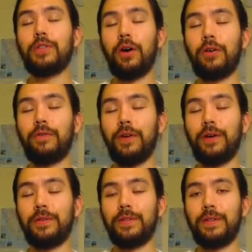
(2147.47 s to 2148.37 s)

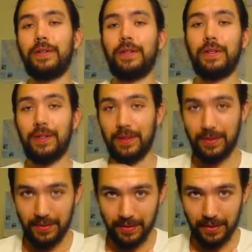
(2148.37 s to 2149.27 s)
heartfelt
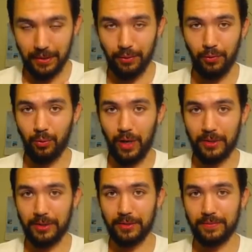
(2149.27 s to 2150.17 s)
thank you for
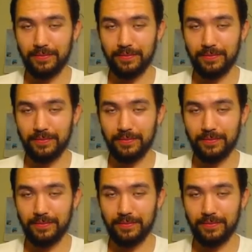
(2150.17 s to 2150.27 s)
watching.